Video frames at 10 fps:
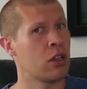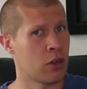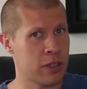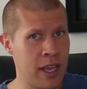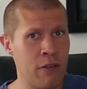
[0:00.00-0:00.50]

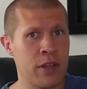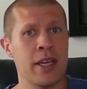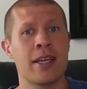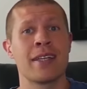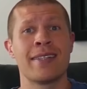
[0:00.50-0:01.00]
learns
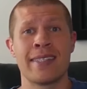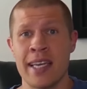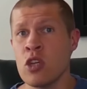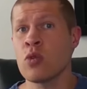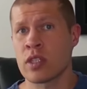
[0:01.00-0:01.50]
everything,
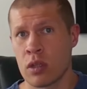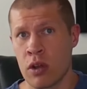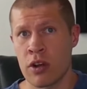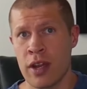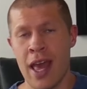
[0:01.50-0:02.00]
continues to
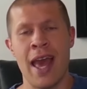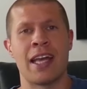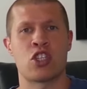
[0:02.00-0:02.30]
learn,